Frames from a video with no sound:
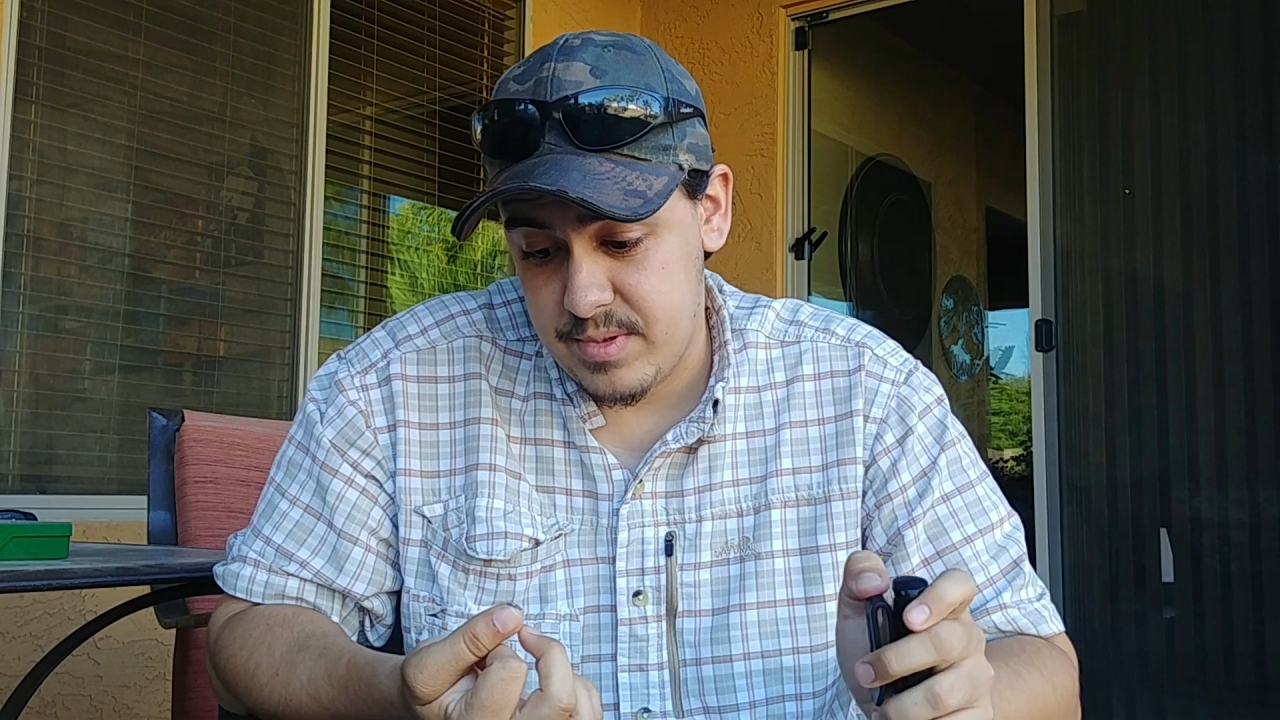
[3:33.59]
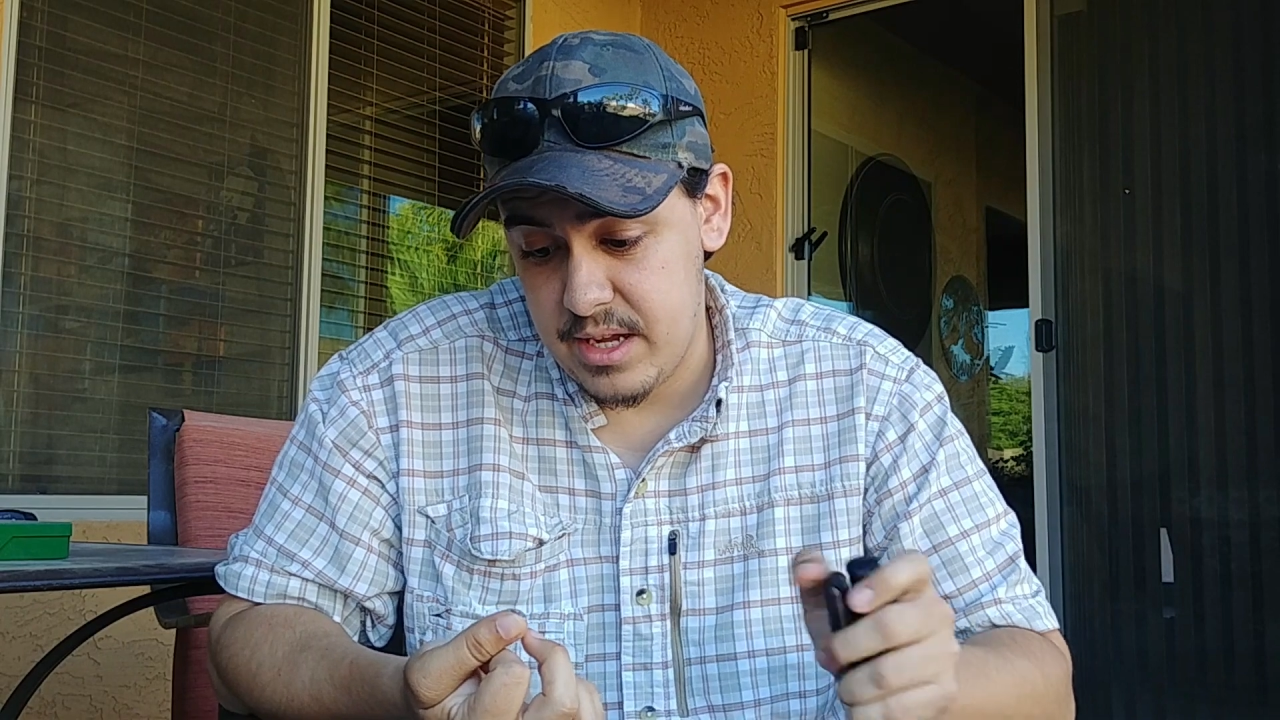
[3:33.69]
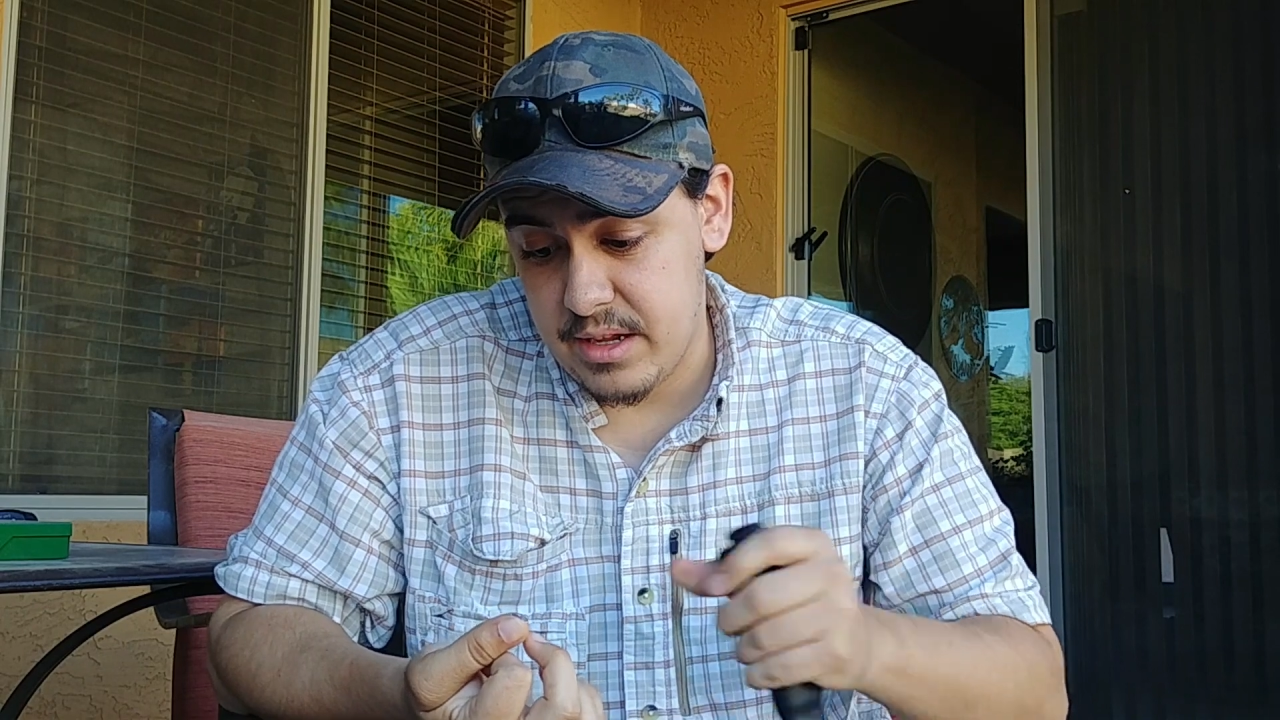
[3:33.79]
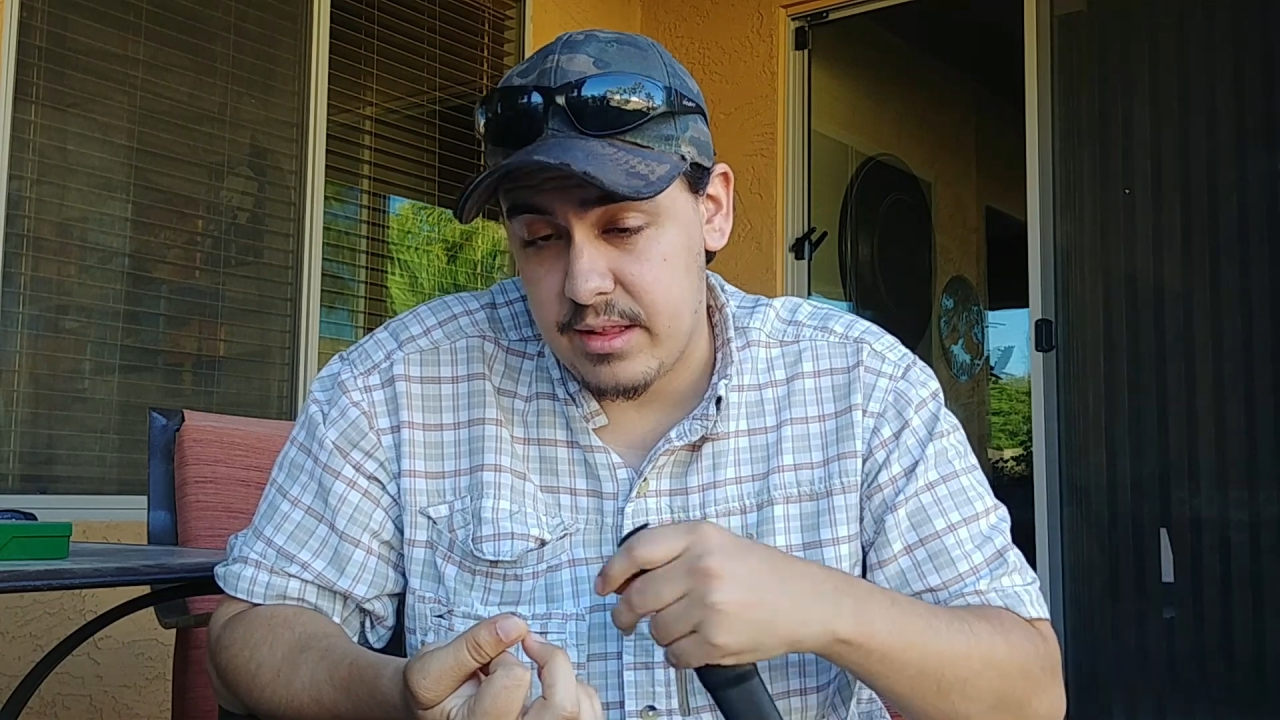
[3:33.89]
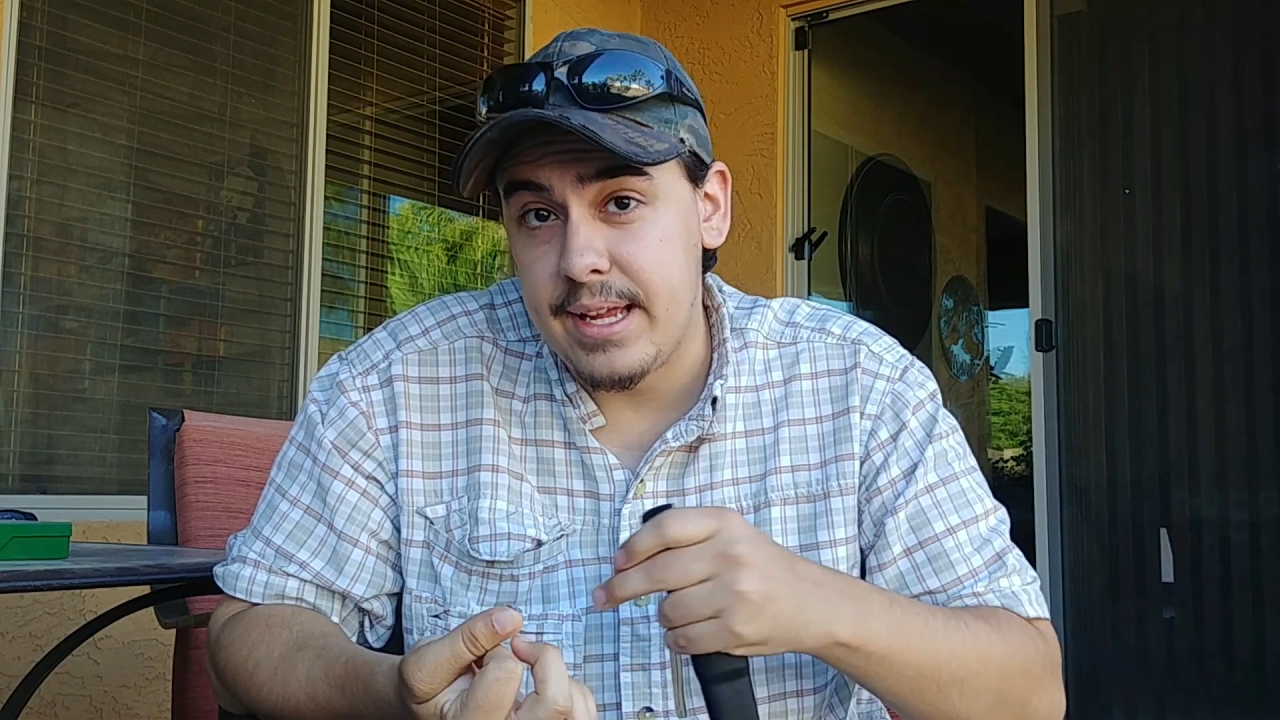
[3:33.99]

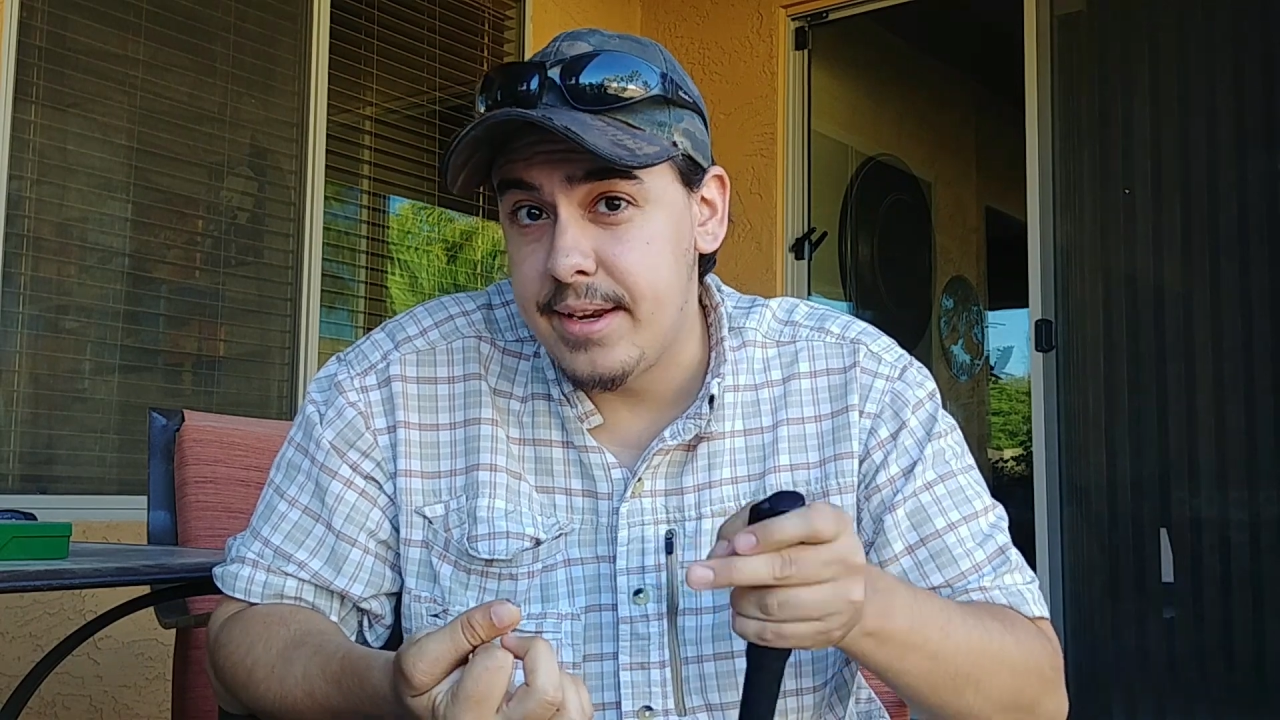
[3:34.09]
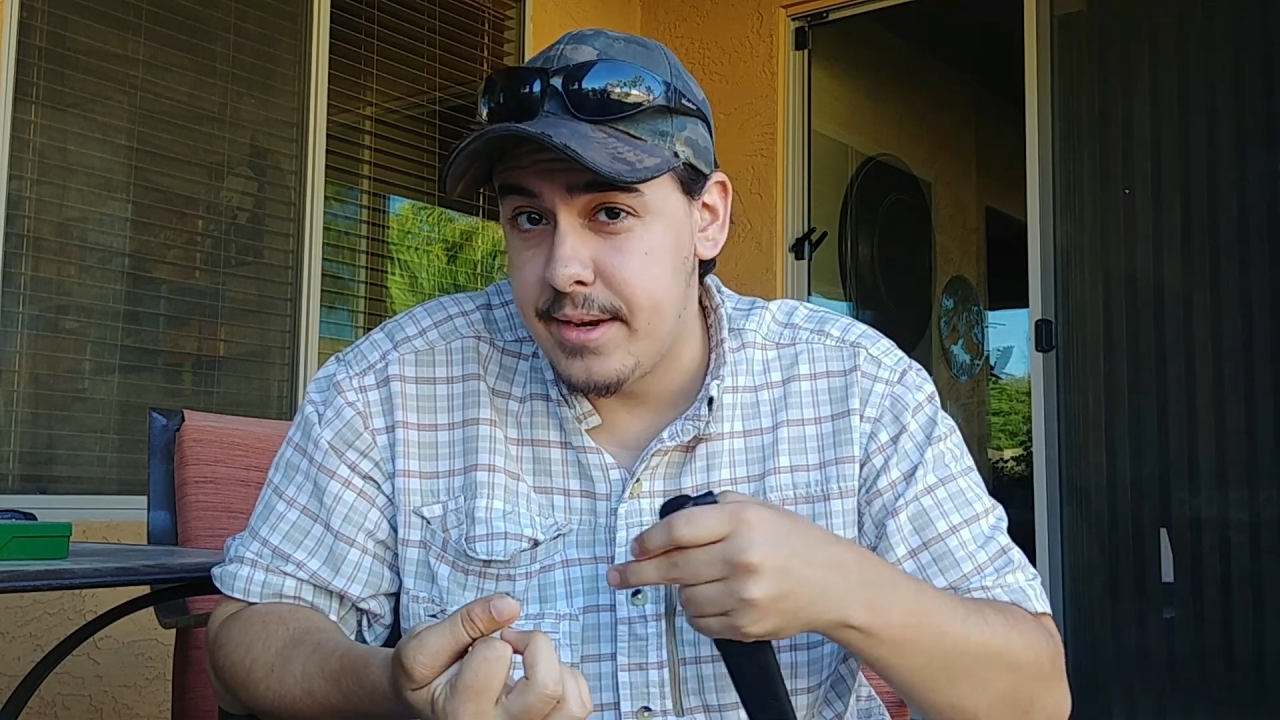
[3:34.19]
kind of cleaned